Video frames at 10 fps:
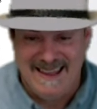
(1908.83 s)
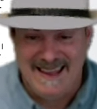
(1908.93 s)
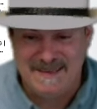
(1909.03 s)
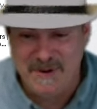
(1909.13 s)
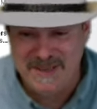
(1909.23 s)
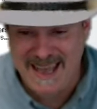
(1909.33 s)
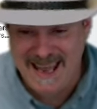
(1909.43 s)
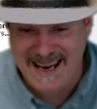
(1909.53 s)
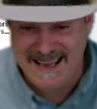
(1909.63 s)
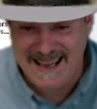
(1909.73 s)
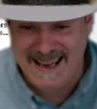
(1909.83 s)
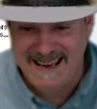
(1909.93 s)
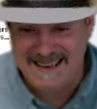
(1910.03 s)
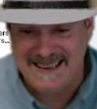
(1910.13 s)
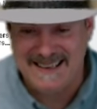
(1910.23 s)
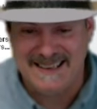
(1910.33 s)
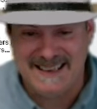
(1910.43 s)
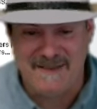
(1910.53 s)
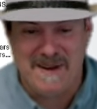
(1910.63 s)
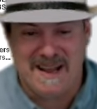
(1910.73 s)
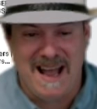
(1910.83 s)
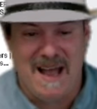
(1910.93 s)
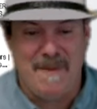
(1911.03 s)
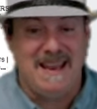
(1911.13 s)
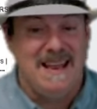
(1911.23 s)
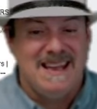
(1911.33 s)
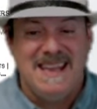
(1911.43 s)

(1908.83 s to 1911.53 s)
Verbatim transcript: Let's put that in there. Give him a comment.